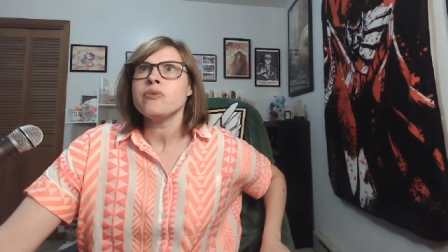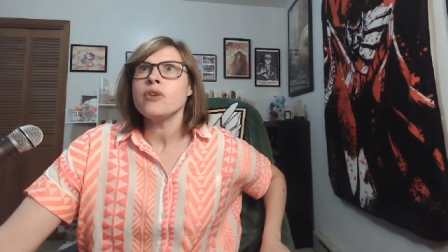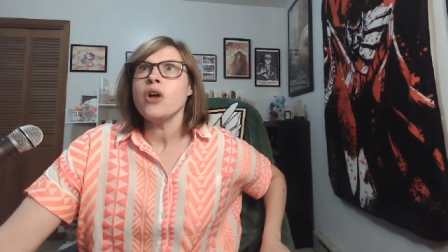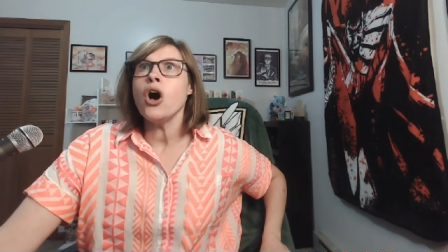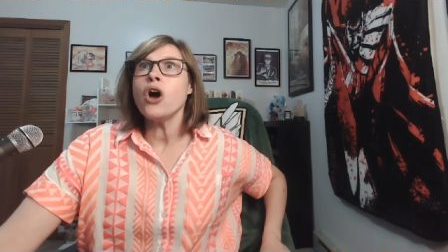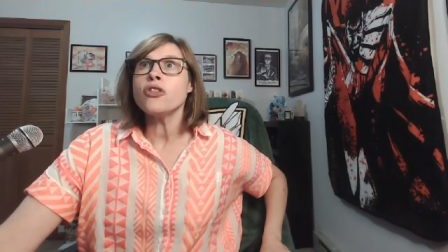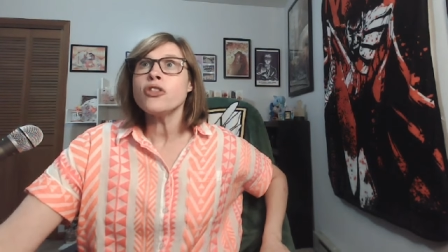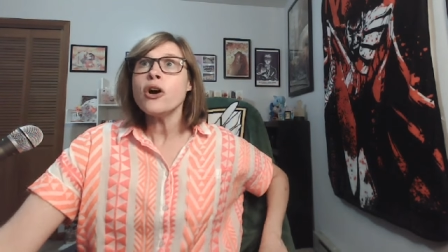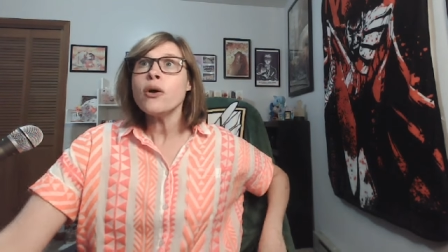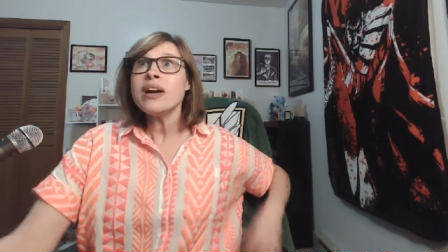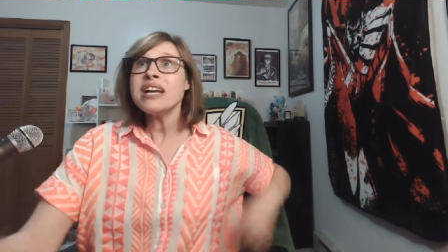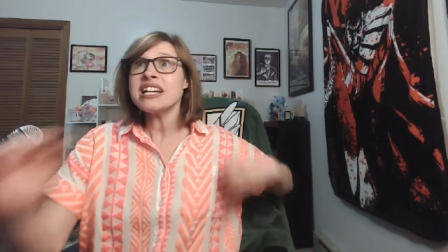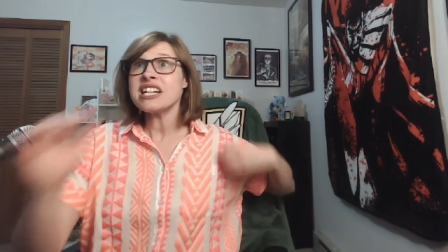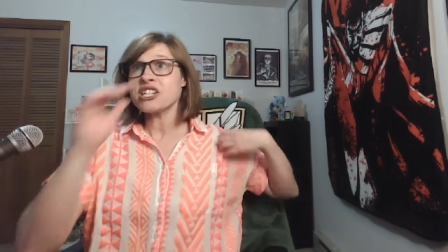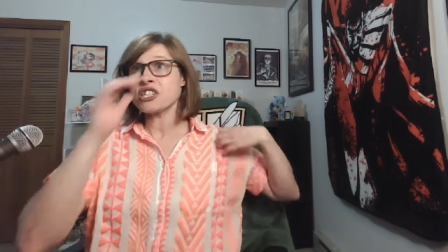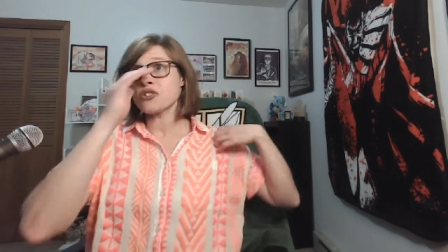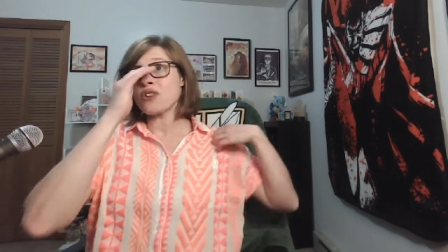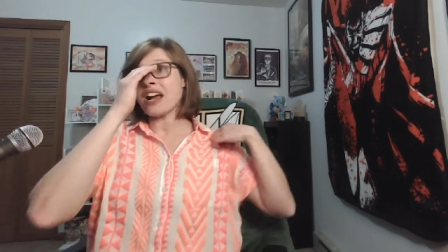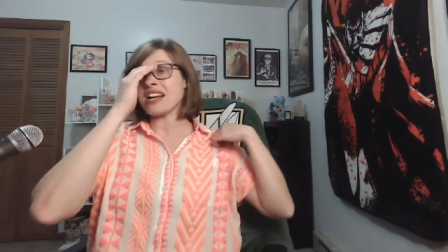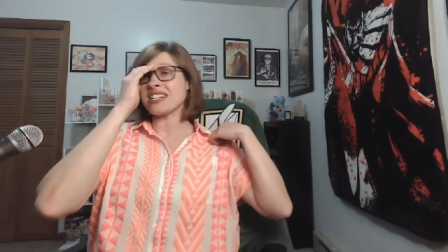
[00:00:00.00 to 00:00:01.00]
Although he'd
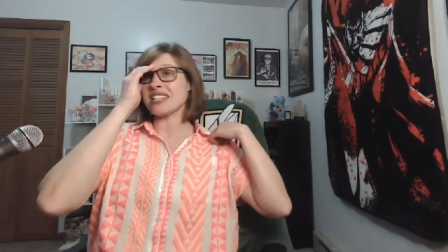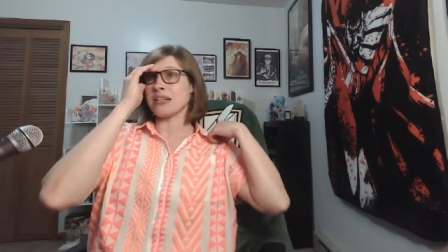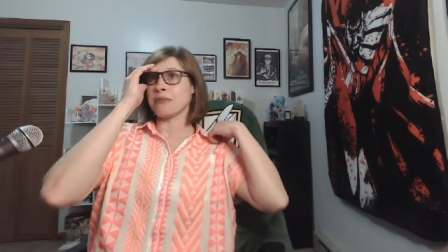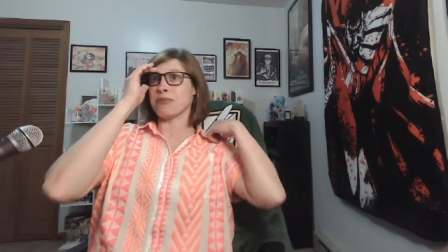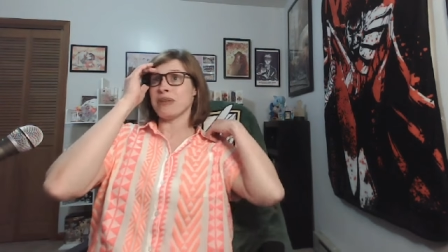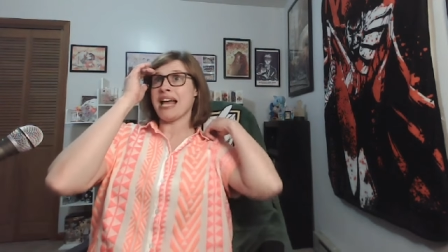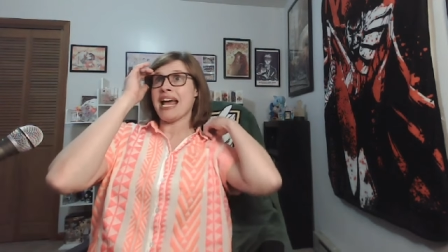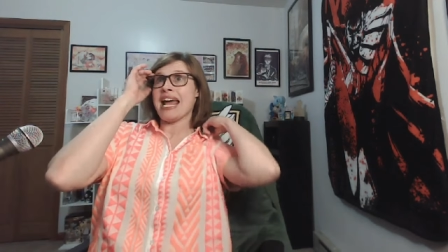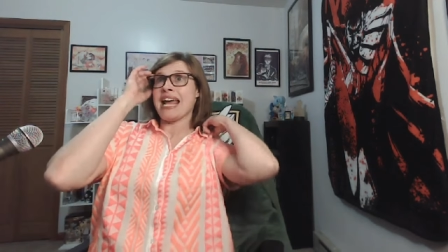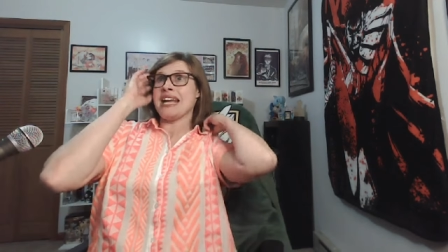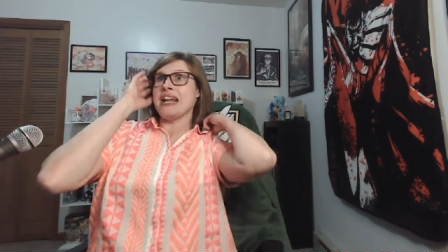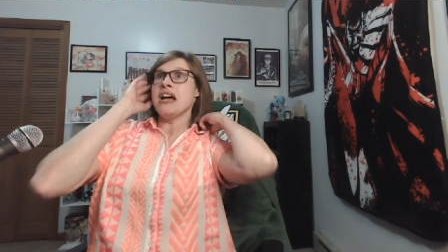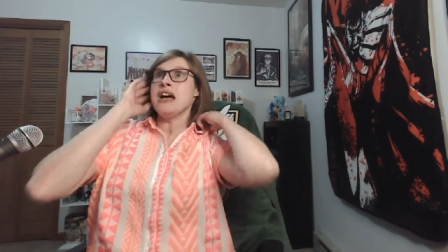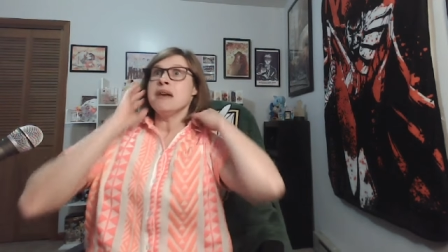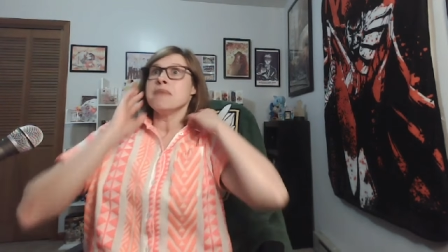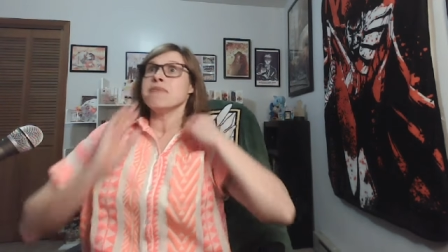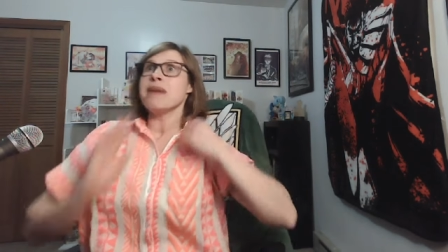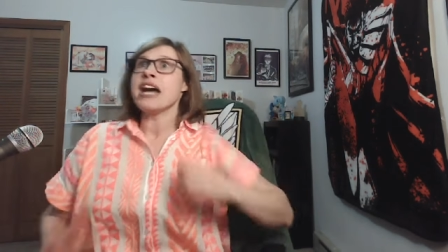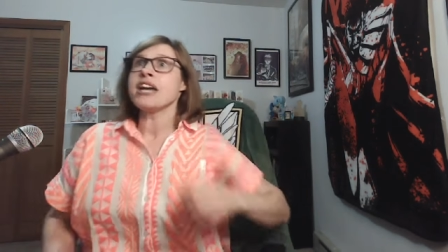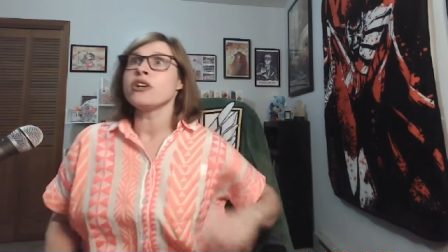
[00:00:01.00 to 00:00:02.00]
extracted the blade,
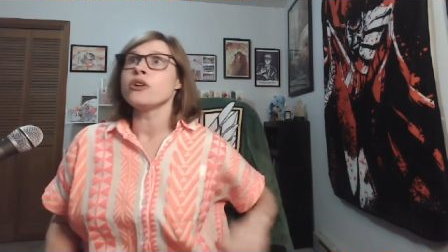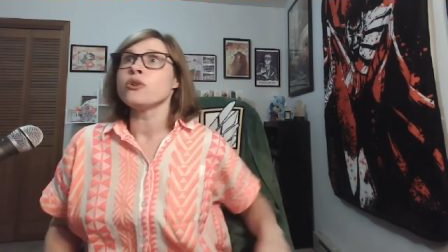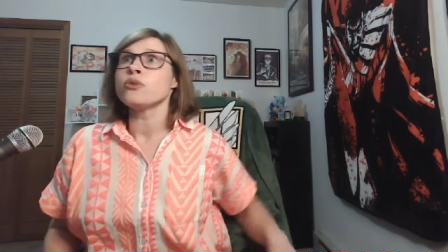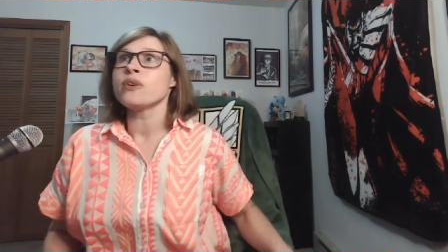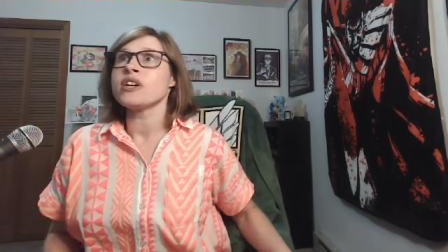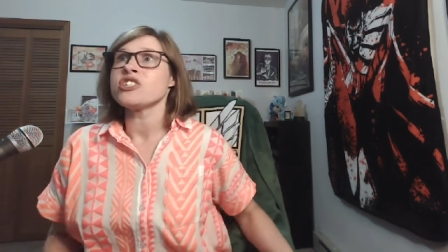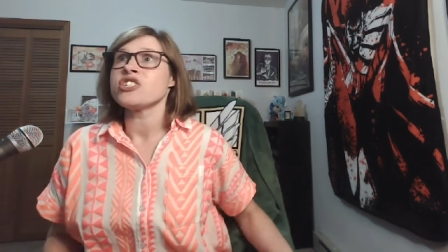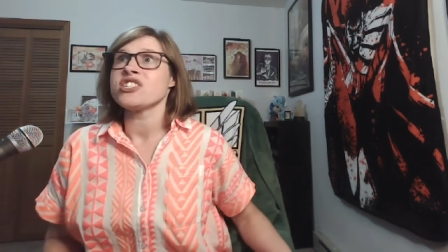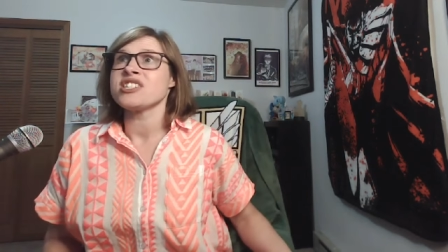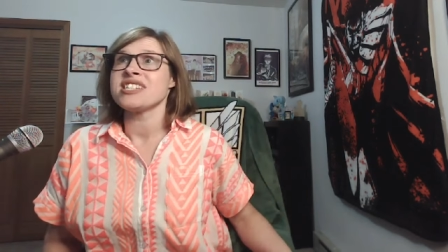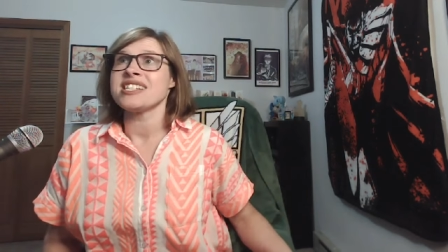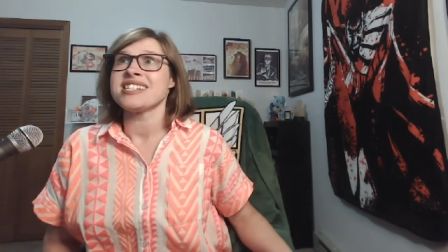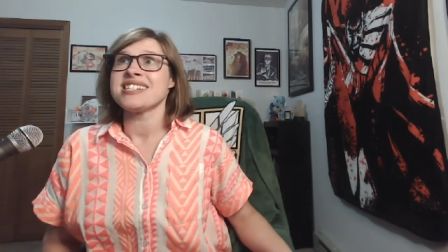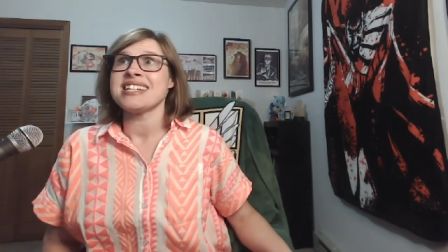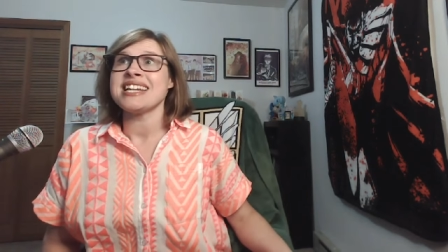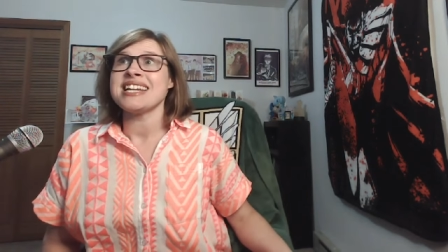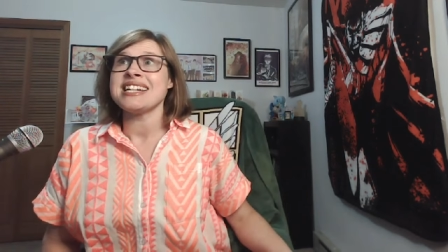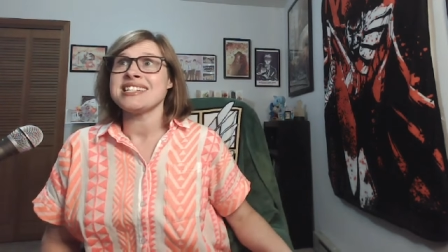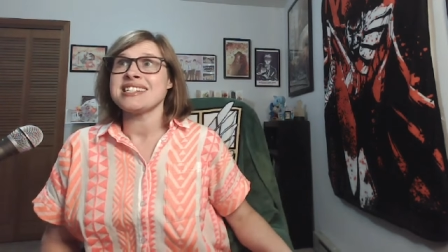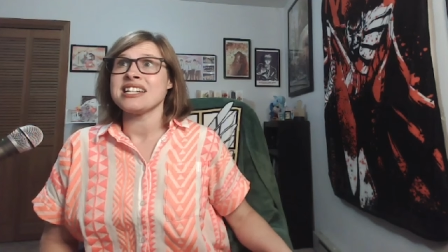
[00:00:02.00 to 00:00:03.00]
Maigu Ridge's
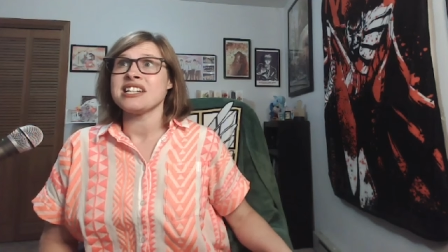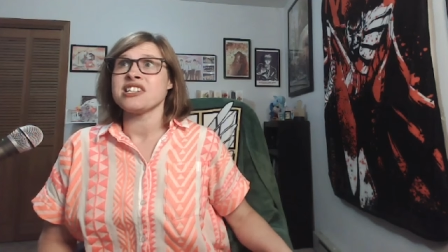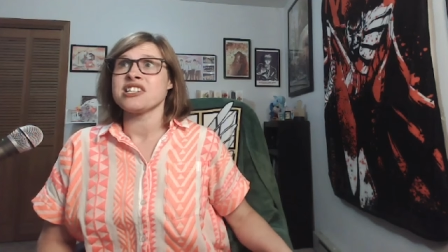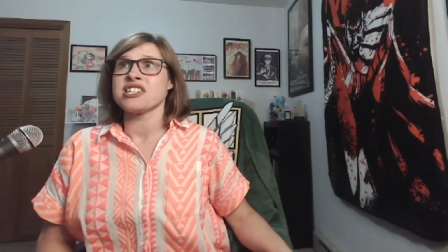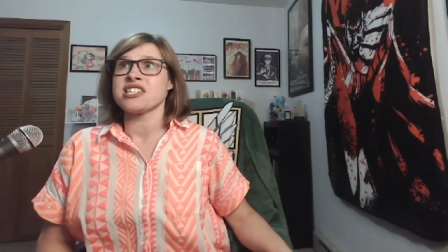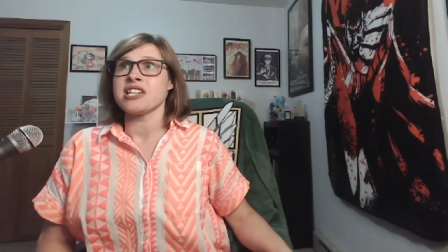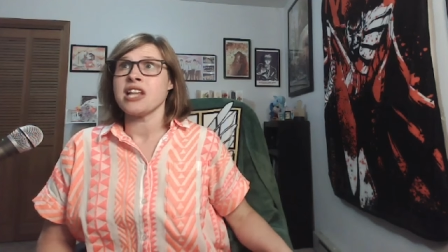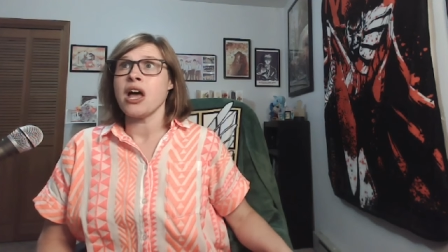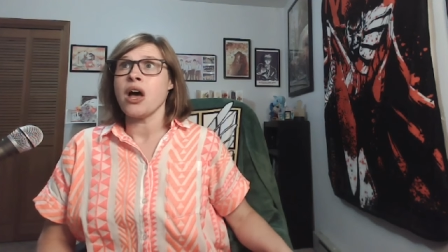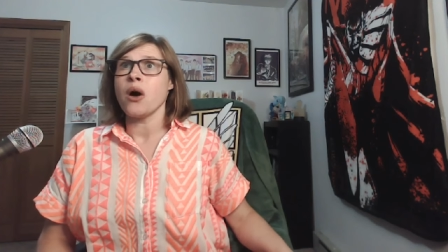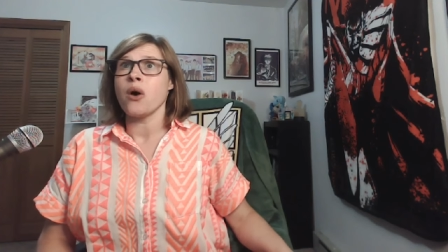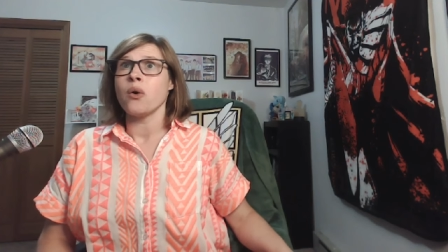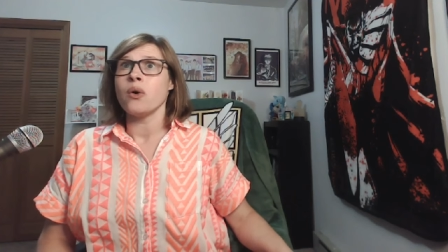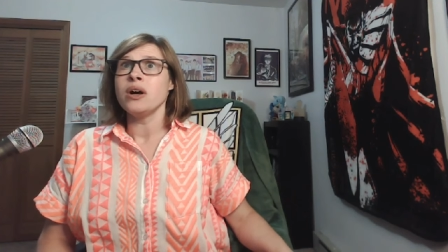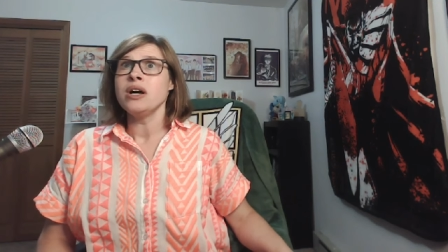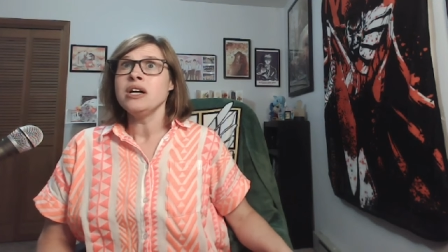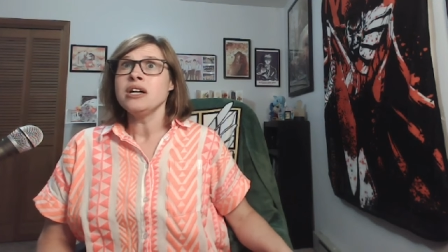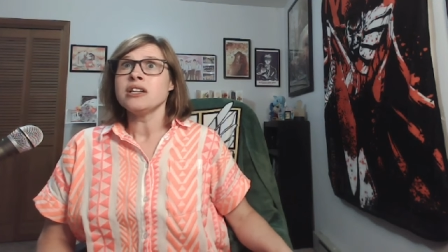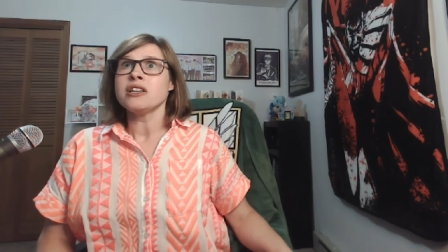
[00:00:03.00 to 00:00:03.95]
descent didn't slow.